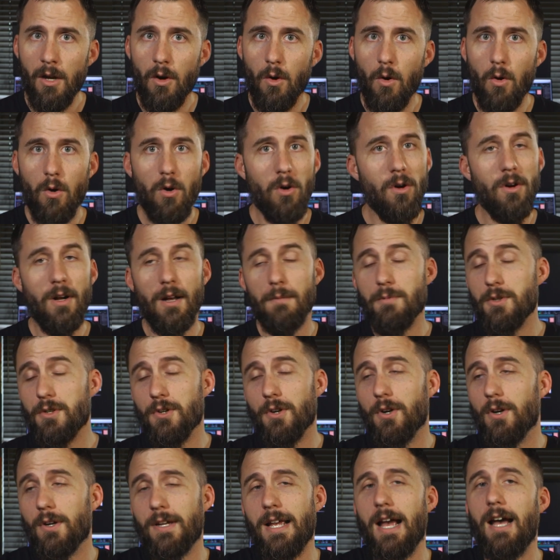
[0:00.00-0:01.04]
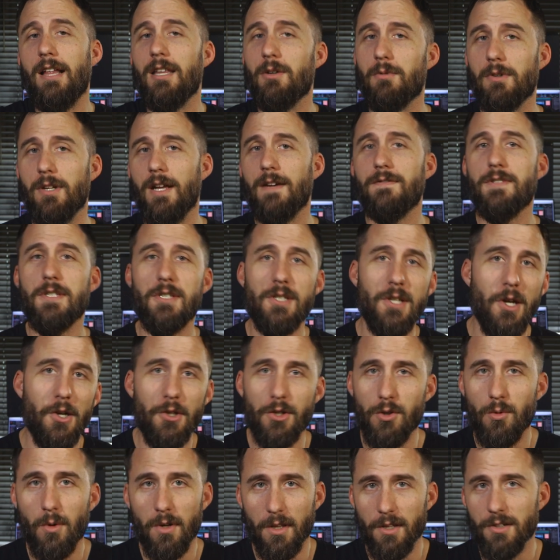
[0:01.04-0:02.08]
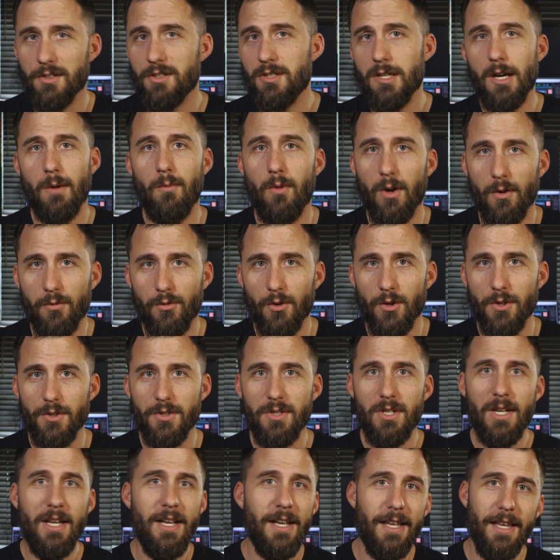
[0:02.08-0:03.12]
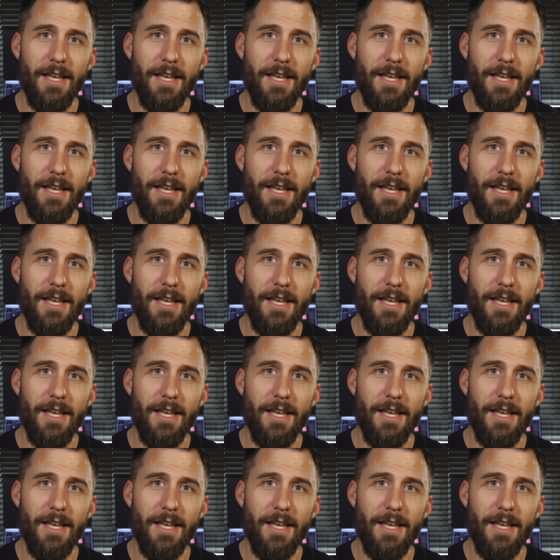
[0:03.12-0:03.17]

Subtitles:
Or I'm sure Kali would love to sell you one of their subwoofers